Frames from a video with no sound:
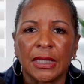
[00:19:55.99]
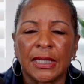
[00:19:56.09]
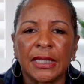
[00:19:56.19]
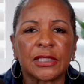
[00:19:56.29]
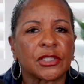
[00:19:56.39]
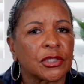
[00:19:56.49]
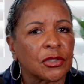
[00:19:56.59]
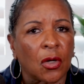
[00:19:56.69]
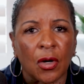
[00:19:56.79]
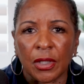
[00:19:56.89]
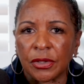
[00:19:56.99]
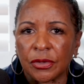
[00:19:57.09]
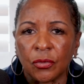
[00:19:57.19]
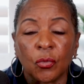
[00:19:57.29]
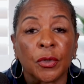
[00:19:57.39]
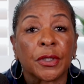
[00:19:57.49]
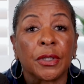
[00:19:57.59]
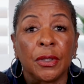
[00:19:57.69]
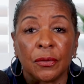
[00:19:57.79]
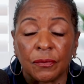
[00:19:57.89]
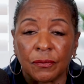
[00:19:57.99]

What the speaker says: it starts with you.